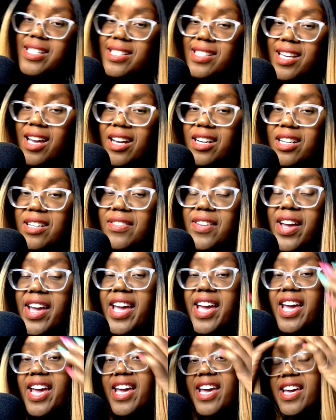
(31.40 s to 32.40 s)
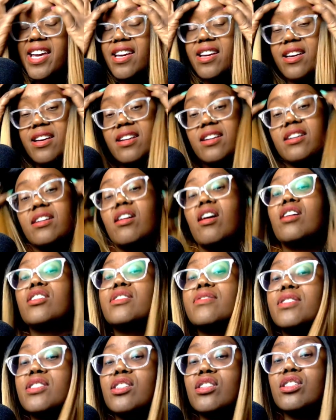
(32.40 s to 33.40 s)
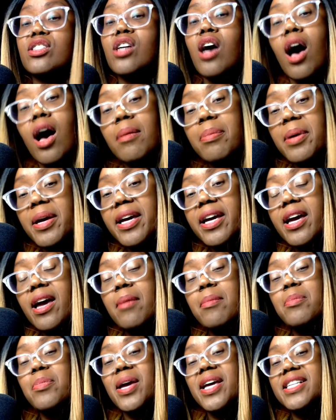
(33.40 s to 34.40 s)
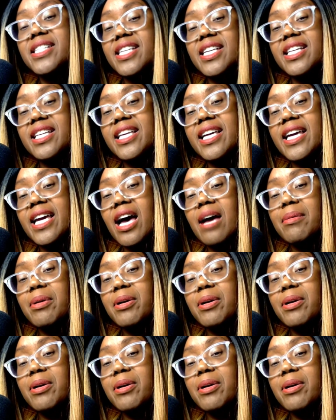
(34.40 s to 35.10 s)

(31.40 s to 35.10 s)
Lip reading: is kind of a controversial topic. Basically, I'm